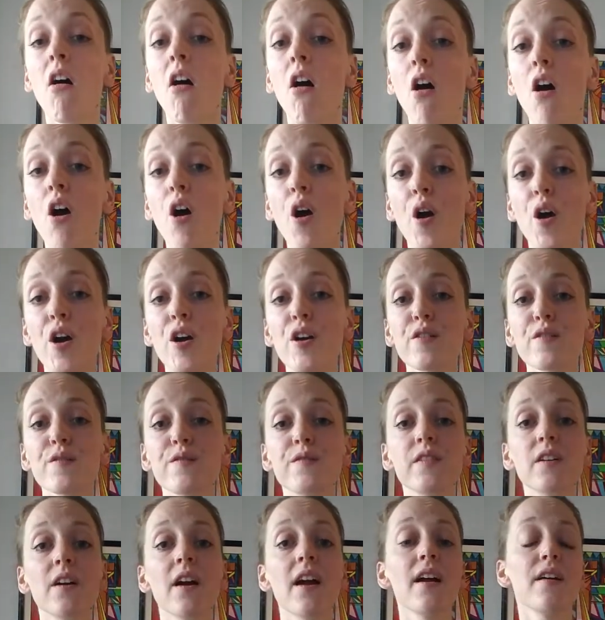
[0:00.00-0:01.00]
are
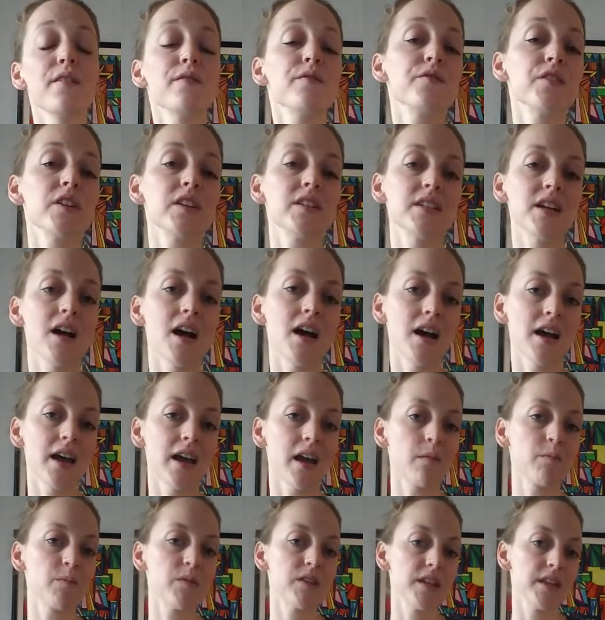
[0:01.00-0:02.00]
for every
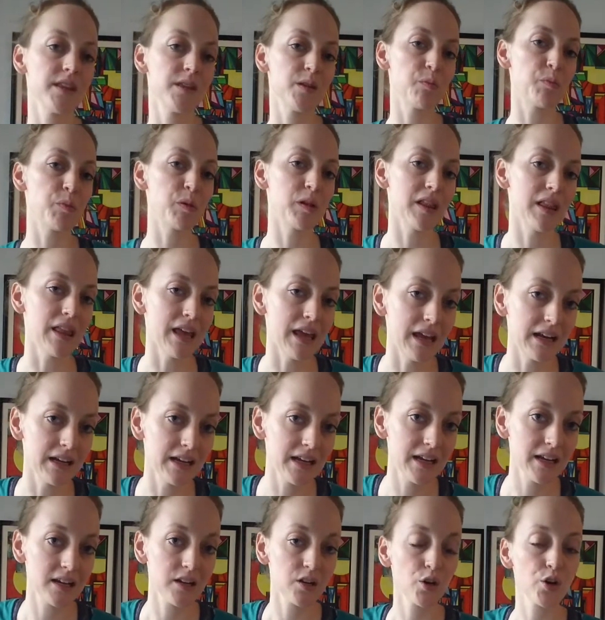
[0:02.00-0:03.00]
time that the
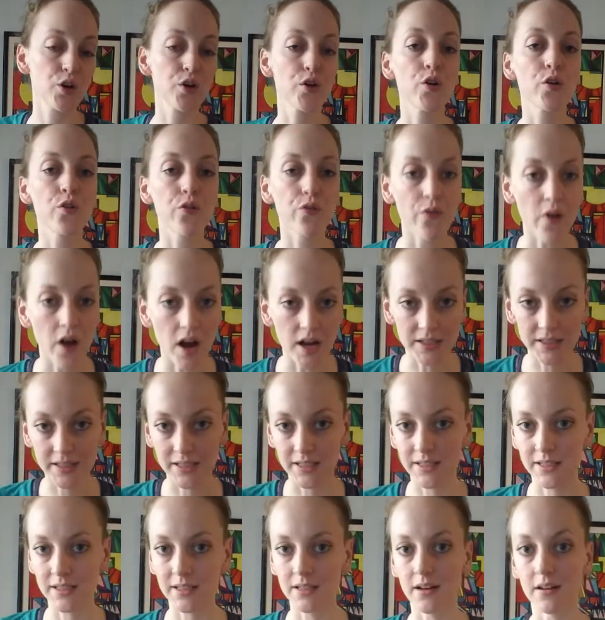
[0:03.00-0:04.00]
planet
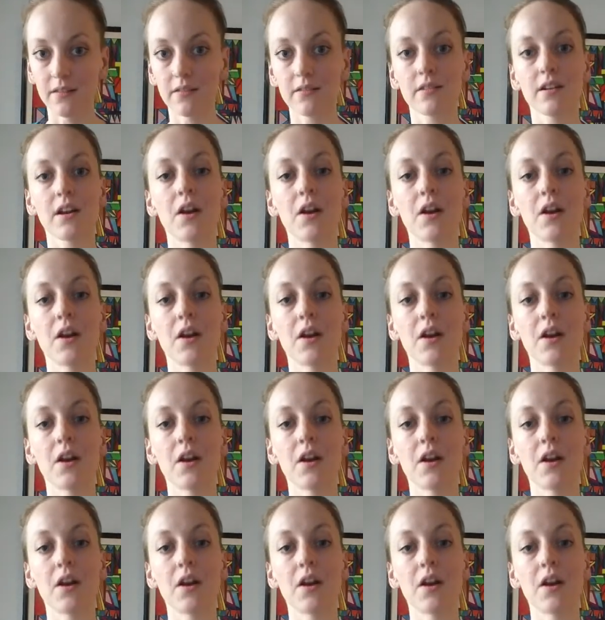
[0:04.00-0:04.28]
crosses another.